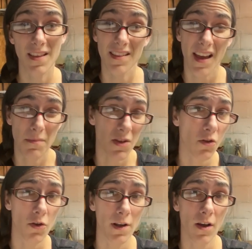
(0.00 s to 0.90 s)
since I'm
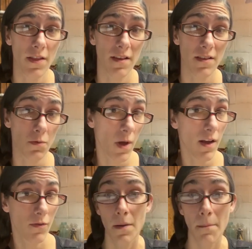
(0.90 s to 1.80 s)
still learning on this as
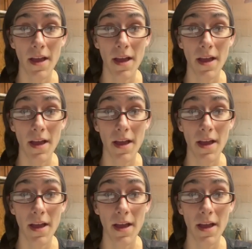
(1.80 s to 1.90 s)
well.